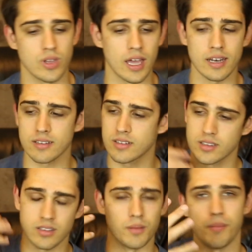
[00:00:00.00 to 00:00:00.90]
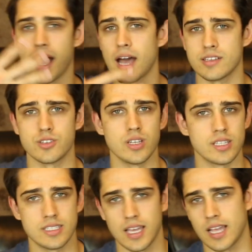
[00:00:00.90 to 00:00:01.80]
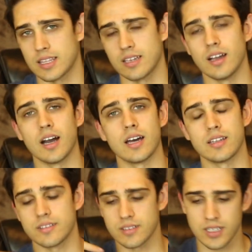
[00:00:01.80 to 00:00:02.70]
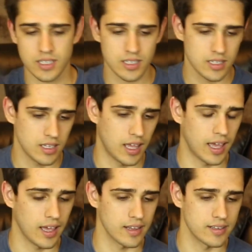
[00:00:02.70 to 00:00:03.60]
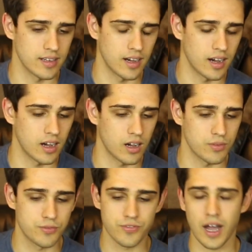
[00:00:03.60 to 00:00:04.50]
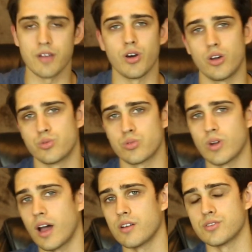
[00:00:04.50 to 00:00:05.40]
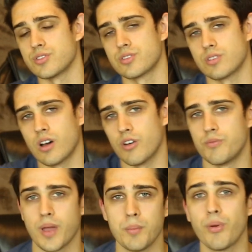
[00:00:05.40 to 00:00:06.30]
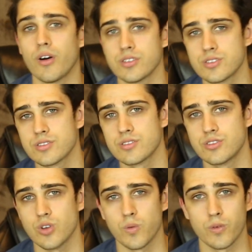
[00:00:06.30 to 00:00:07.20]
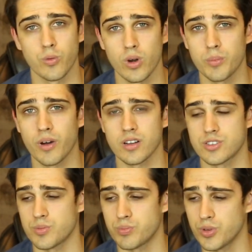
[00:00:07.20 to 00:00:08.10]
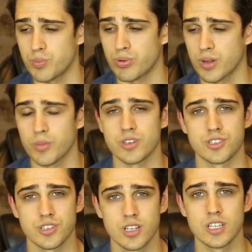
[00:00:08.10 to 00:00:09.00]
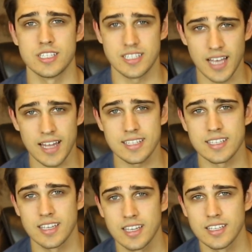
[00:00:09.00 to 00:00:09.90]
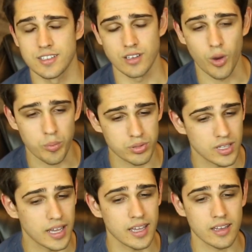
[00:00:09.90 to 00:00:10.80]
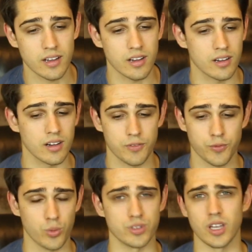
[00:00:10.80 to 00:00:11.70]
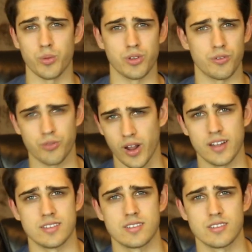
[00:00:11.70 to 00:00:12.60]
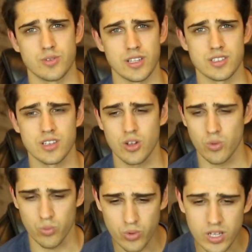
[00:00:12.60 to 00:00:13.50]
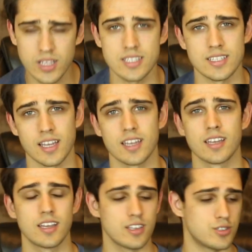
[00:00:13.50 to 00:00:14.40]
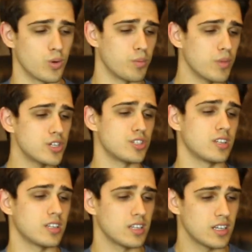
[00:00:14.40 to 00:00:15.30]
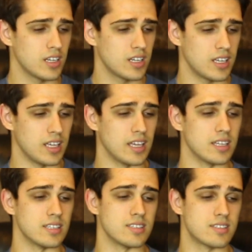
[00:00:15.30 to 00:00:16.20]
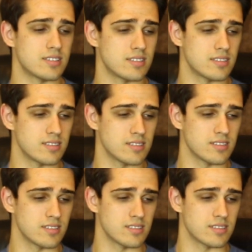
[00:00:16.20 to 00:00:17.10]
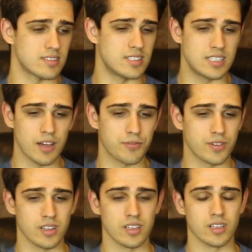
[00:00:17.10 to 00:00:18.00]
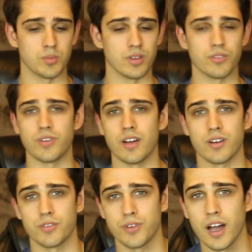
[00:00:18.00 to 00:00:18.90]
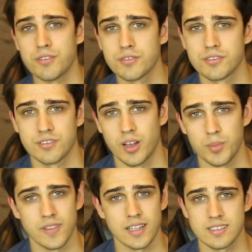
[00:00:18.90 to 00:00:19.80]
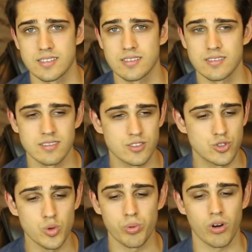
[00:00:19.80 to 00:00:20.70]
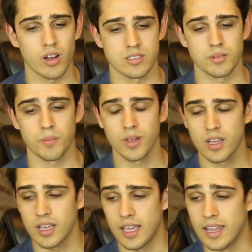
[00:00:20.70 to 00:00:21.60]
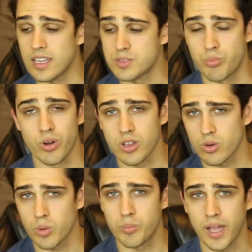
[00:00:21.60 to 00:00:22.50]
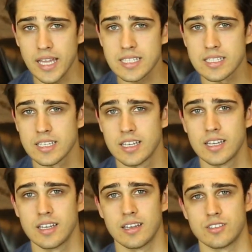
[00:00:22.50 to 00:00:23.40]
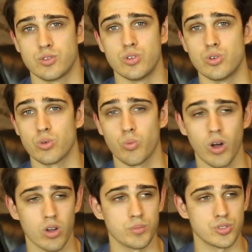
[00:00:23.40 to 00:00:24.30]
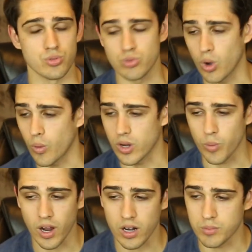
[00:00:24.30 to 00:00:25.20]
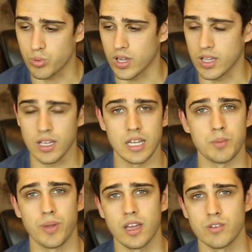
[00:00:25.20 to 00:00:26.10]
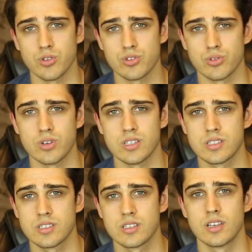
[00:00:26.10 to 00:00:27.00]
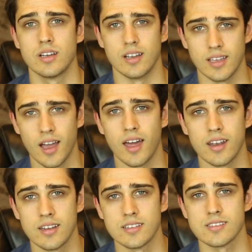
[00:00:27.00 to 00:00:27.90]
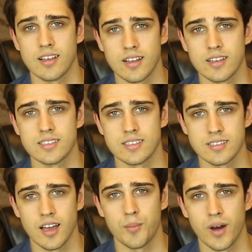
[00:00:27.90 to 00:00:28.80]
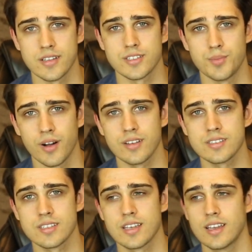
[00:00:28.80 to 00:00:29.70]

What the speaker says: get the mask, you get the tank, the gun, and 500 rounds of paintballs. So for $40, you're pretty much set to go play a full day with your friends. So that's really sick. So admission is definitely going to be a 5 out of 5. I mean, that's super awesome. It is bring your own paint, so you're welcome to go anywhere and bring any paint of your choice. Again, as long as it's not Monster Balls,